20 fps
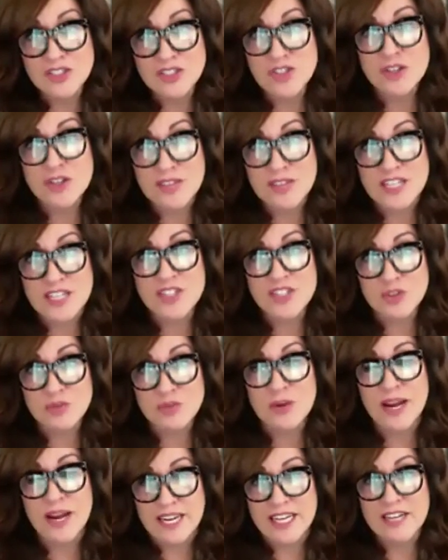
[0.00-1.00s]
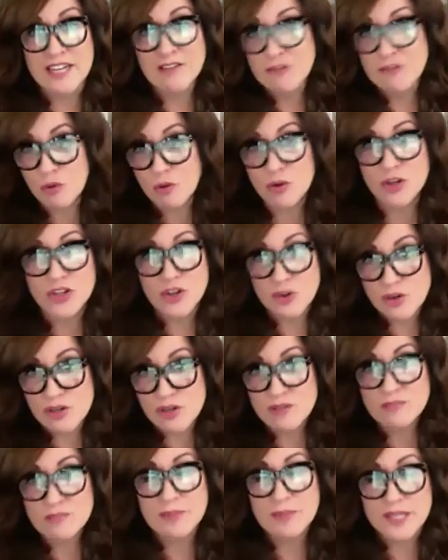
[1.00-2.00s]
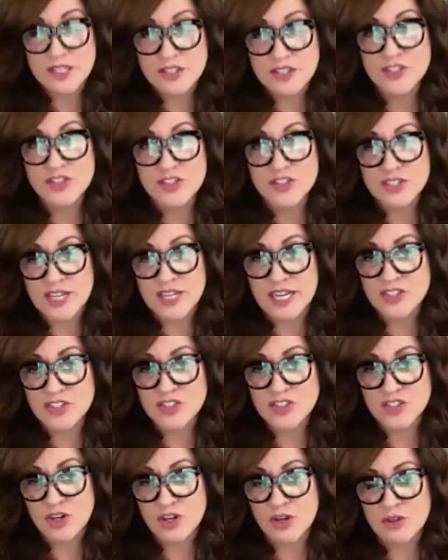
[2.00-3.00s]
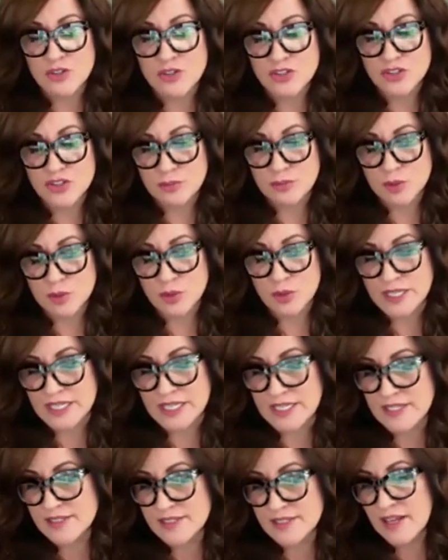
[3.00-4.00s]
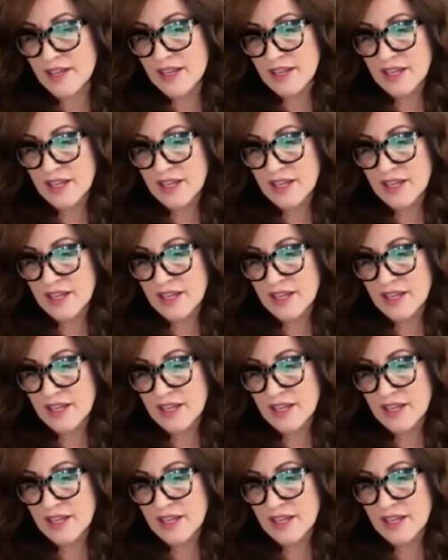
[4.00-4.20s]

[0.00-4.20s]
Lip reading: things are ready for your peers, your guests, your hosts, your employees.